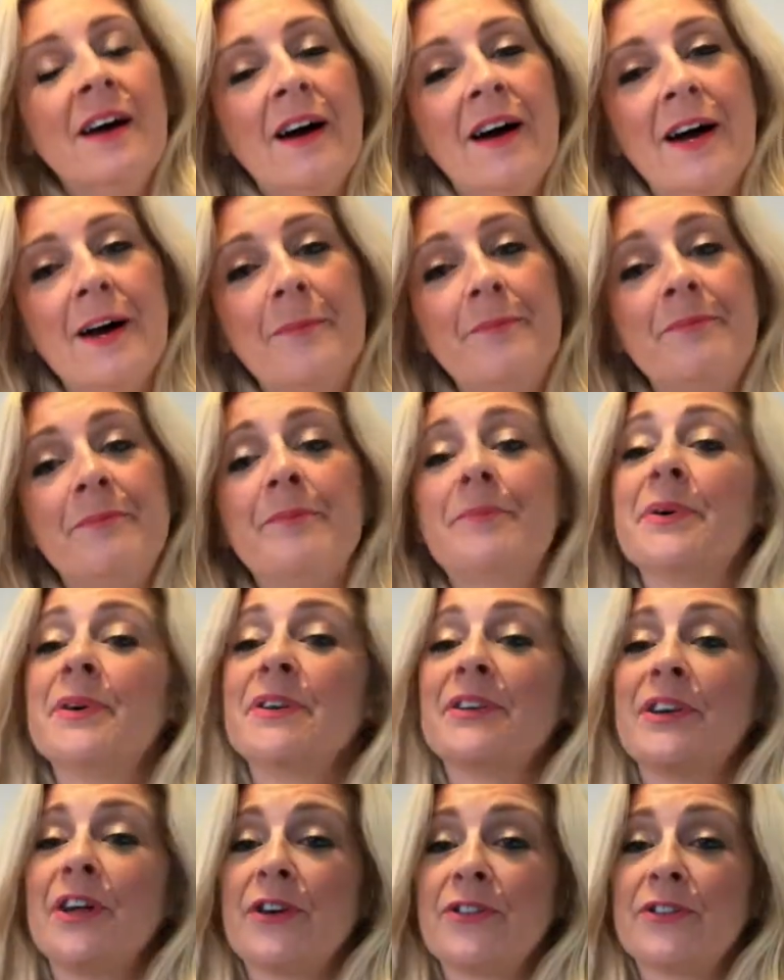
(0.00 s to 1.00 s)

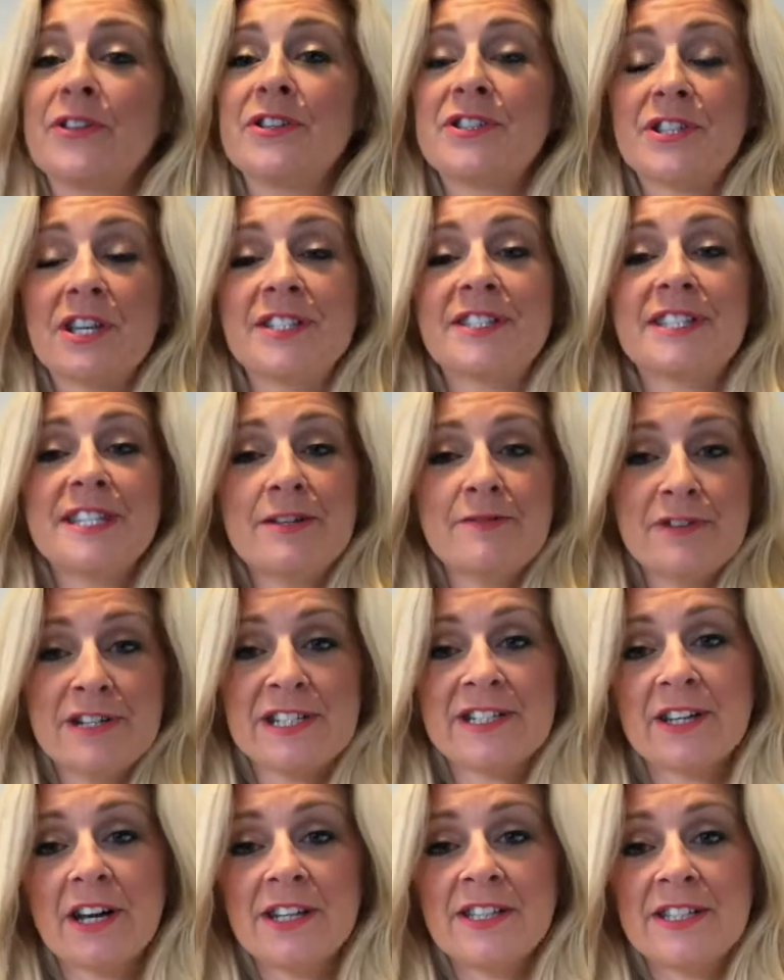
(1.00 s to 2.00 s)
But no, there's a
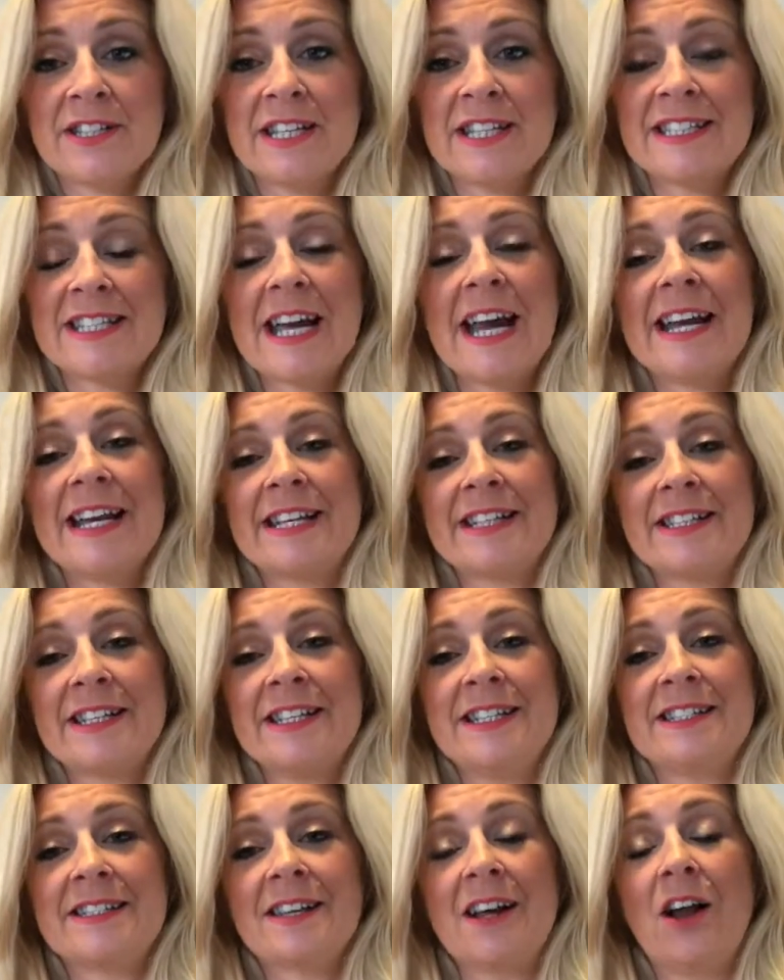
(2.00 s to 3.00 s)
serious side to this, and it
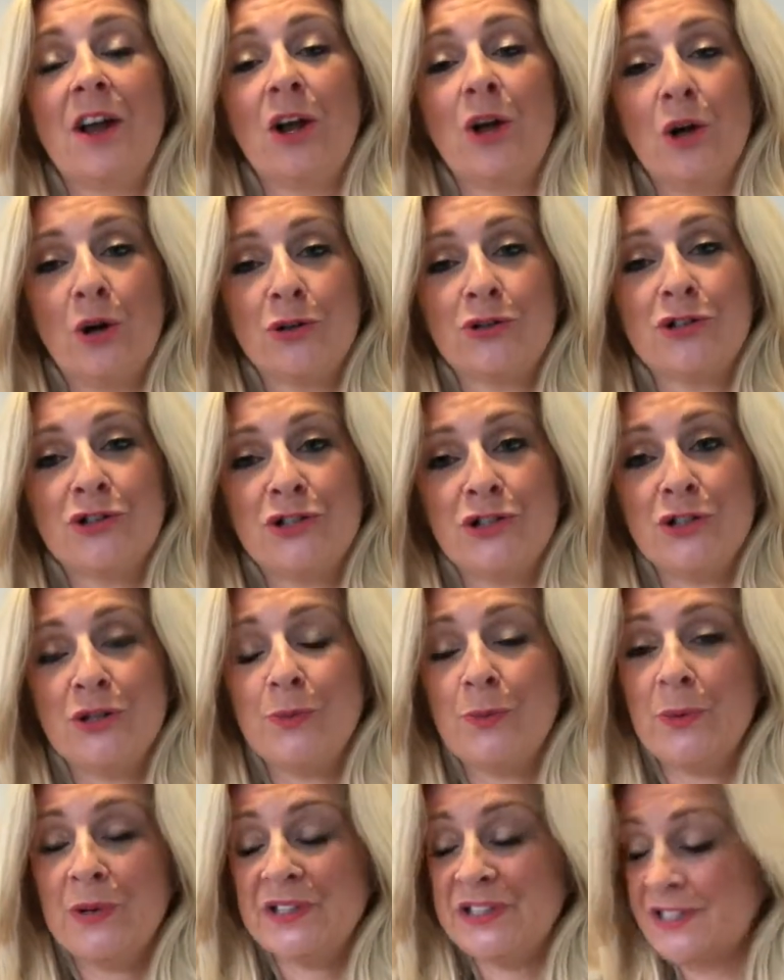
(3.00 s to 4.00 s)
is a lot to do
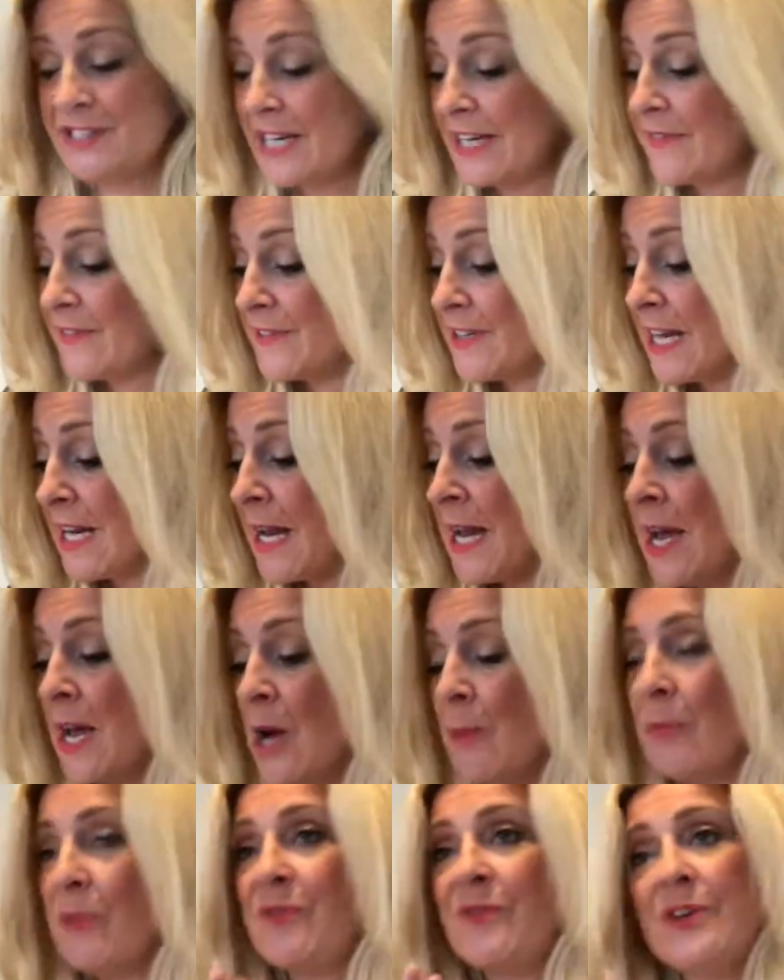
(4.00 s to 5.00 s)
with safety.
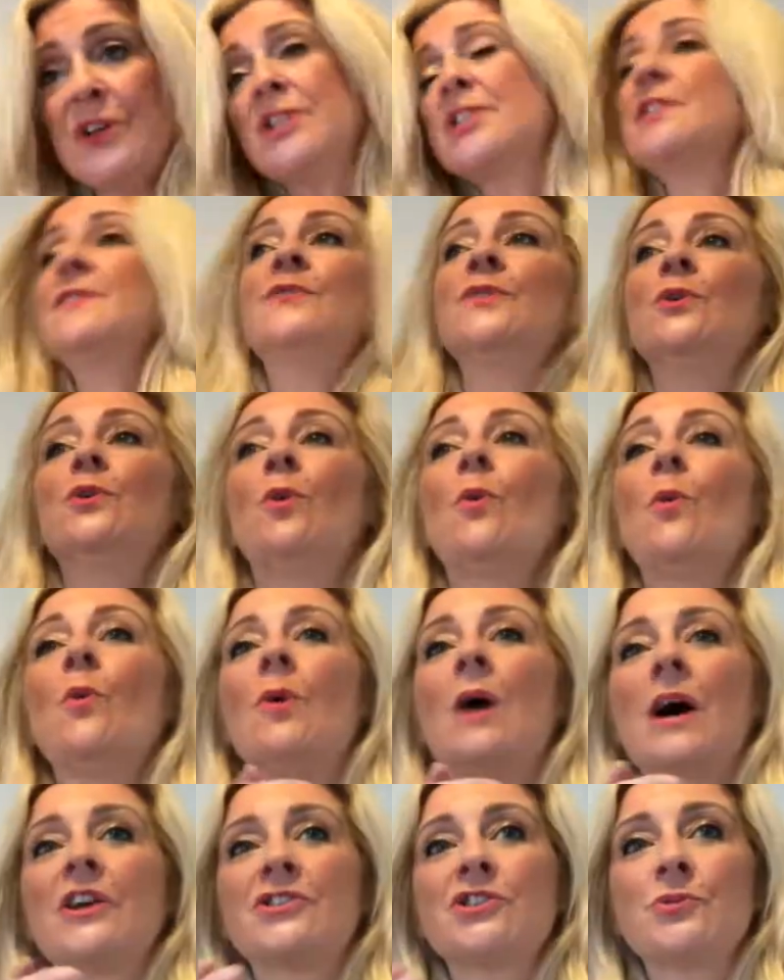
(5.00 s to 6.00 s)
But first of all,
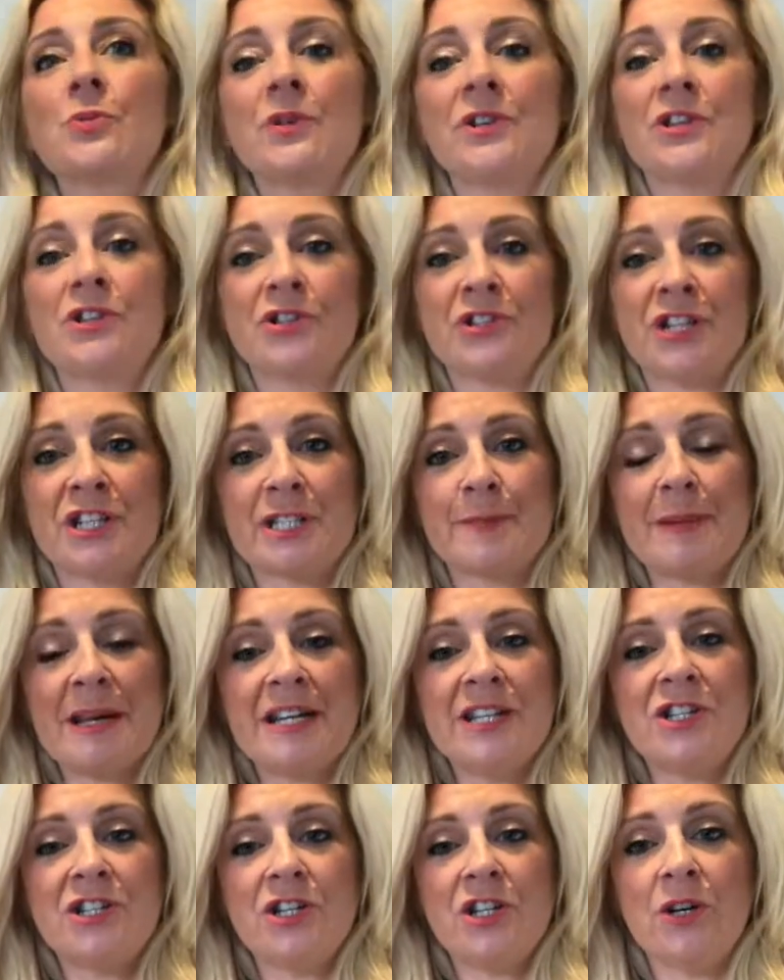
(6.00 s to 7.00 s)
I just want to
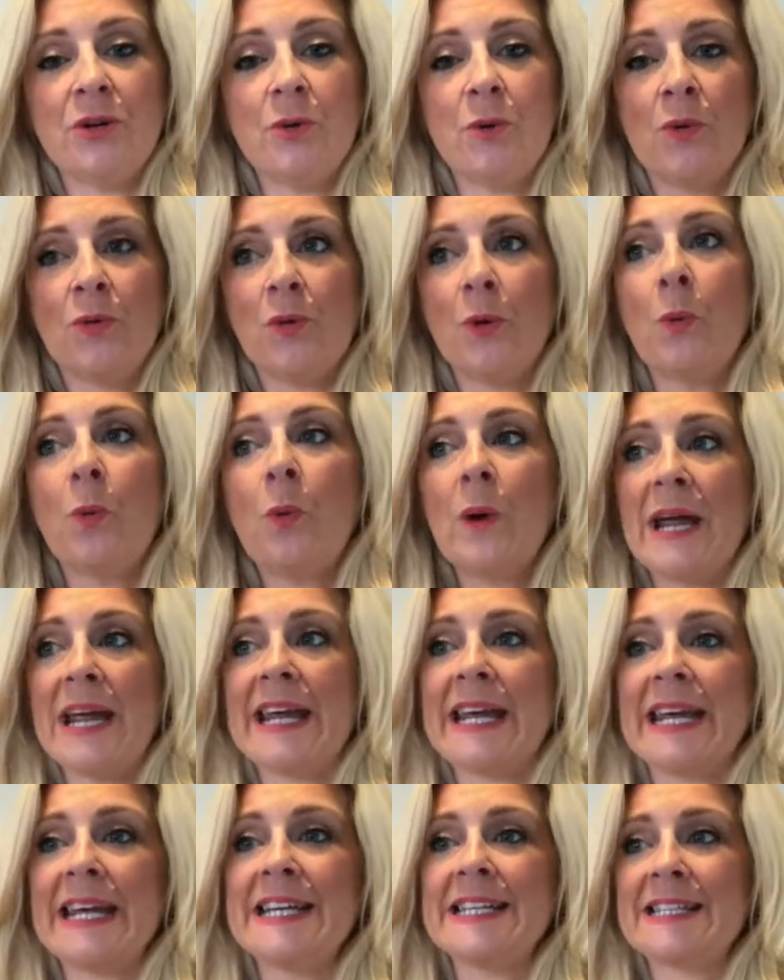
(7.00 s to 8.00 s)
explain to you the
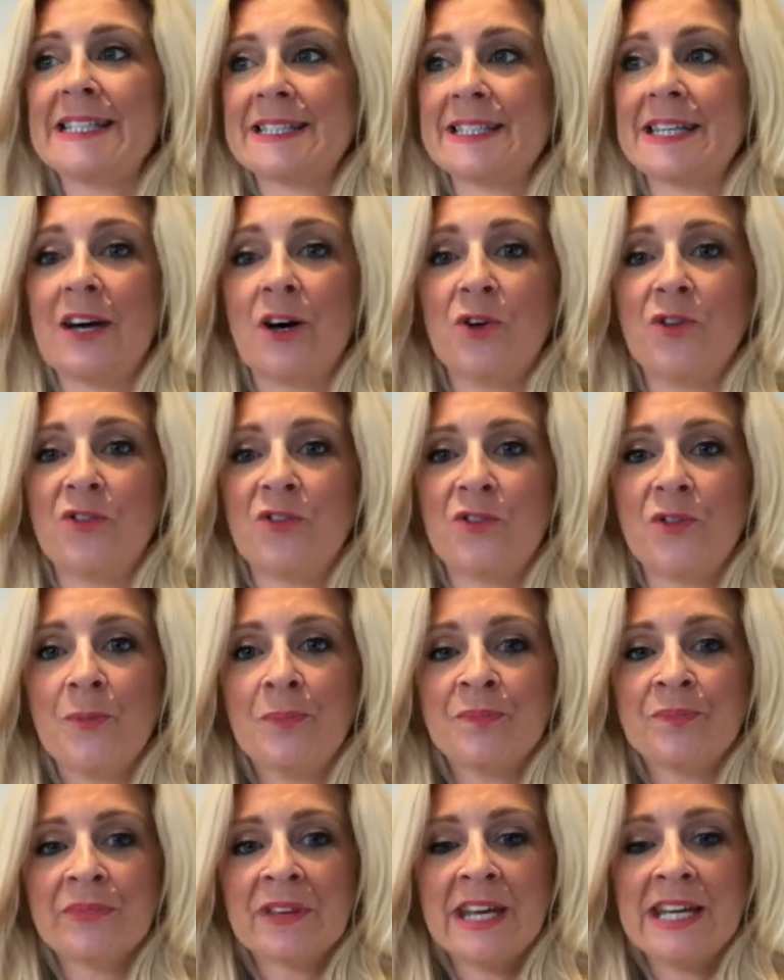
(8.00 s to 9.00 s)
wick itself
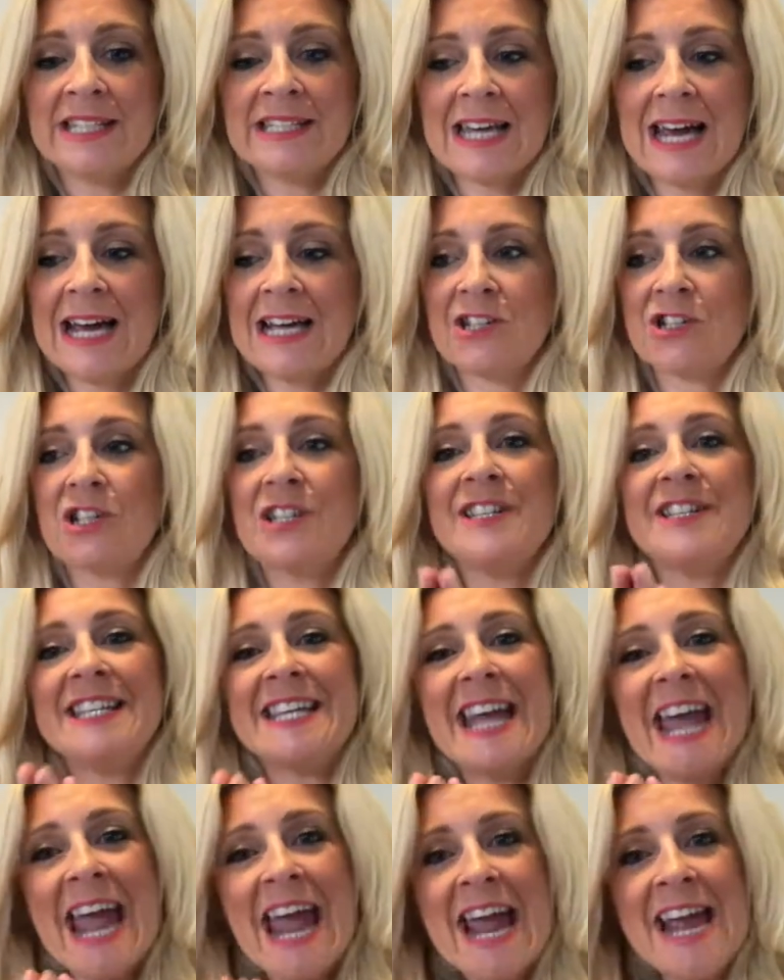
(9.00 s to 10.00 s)
is actually
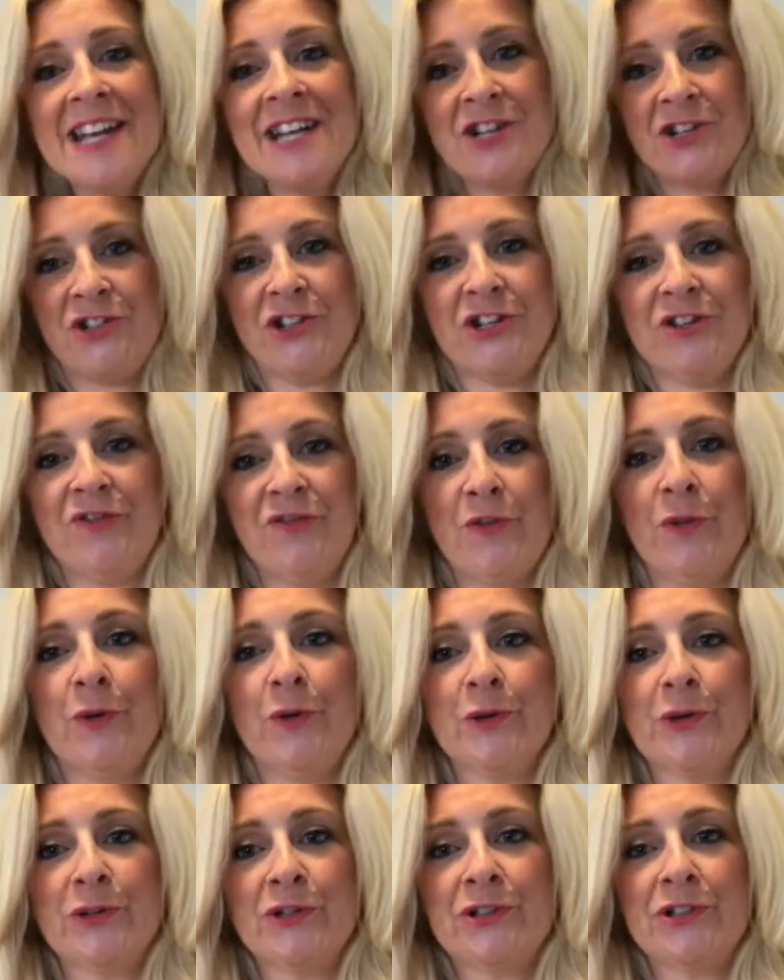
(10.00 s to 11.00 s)
the energy
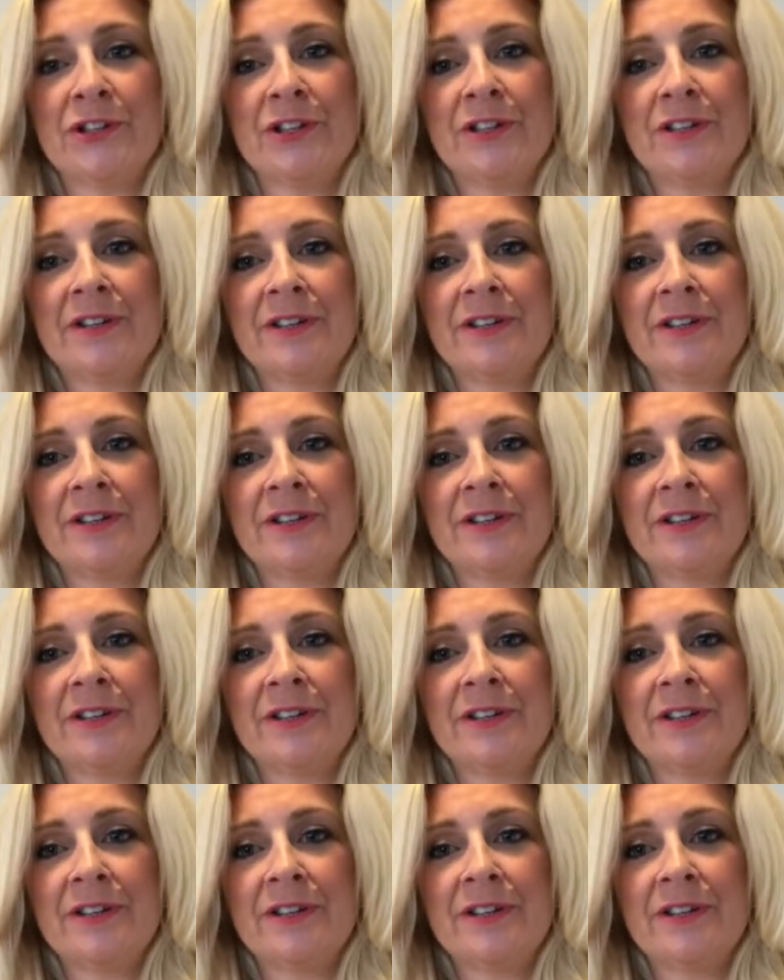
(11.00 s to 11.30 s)
force